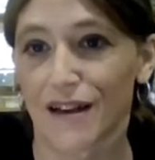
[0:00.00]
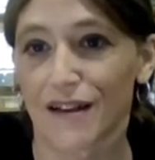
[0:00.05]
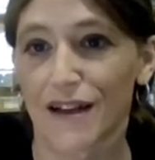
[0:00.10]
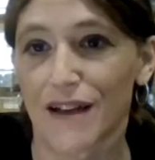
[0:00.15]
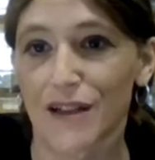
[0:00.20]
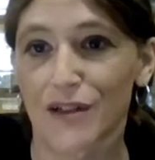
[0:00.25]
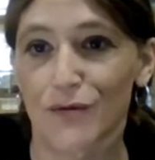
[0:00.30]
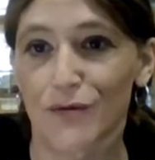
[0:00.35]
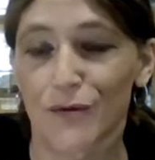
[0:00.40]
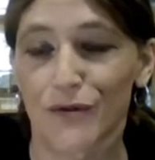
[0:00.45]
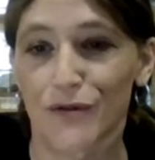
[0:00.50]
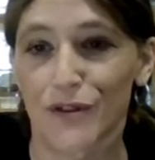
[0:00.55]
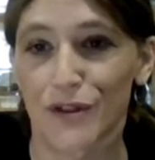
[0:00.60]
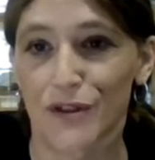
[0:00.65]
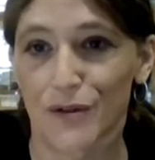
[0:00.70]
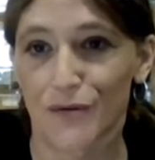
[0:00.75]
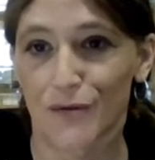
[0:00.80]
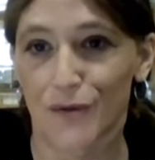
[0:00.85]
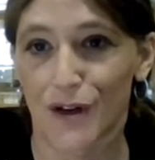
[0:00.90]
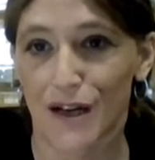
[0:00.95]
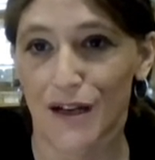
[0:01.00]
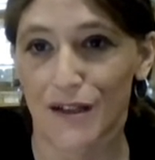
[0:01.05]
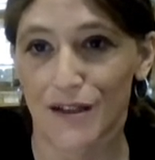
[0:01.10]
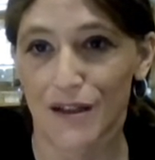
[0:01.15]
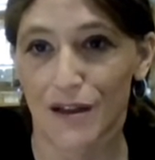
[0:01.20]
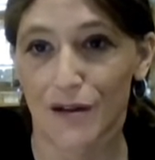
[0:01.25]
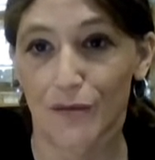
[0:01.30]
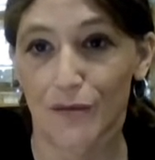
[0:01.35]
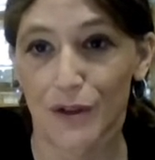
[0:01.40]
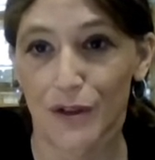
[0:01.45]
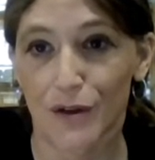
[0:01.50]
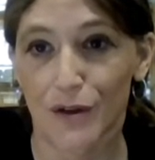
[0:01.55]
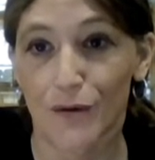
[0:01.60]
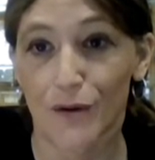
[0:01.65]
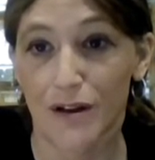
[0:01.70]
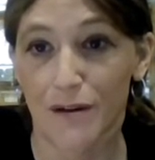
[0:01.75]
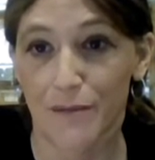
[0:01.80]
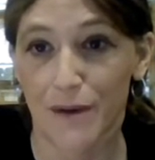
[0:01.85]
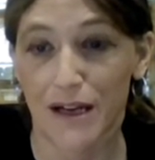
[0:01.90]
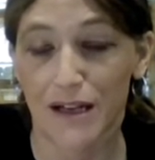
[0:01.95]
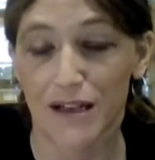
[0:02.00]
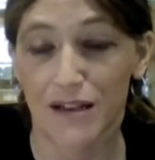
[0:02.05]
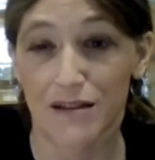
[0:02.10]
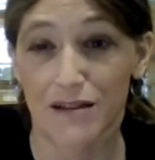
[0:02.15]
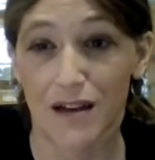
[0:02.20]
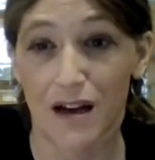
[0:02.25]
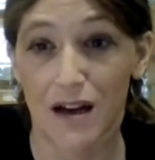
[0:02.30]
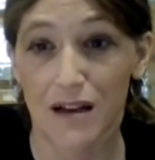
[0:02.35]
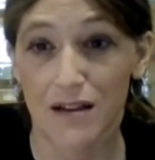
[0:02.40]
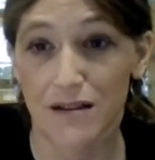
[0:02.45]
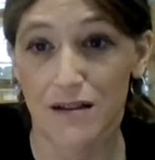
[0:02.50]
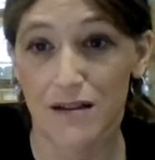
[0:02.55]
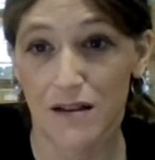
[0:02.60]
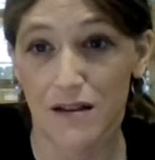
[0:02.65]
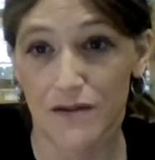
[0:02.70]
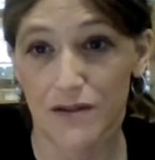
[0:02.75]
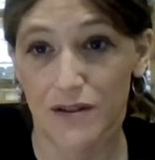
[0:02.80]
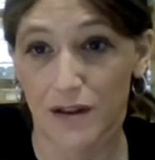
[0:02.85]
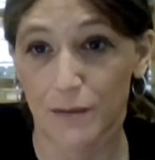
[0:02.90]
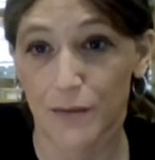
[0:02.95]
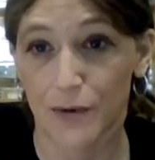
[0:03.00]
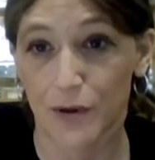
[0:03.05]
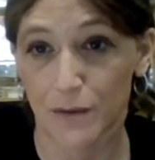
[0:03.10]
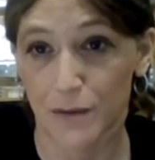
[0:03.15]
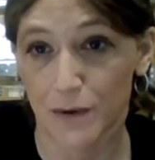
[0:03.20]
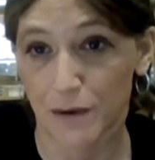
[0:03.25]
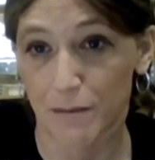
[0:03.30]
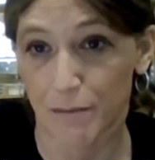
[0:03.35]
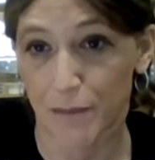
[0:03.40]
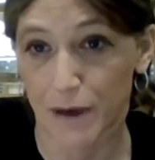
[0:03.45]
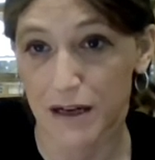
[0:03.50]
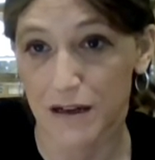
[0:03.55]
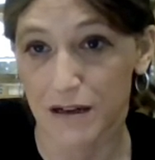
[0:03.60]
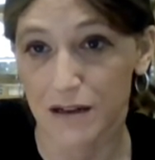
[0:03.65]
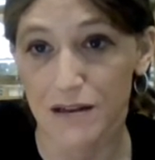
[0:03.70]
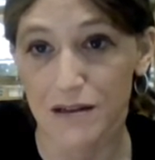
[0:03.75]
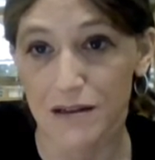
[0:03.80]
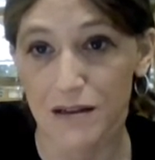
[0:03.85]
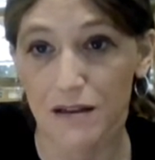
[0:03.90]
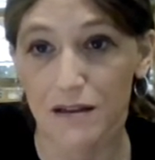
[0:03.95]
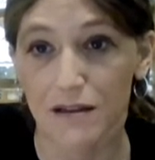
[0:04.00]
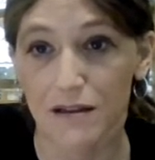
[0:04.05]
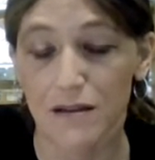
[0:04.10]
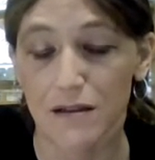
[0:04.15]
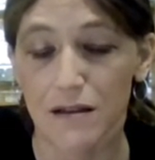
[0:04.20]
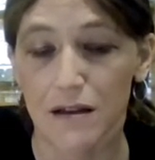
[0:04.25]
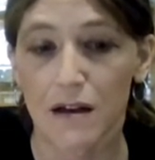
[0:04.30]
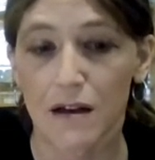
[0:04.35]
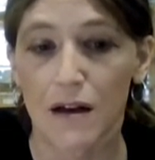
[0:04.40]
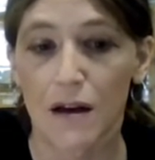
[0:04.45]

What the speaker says: And that's one reason why I said we don't want to make tons of subgroup comparisons,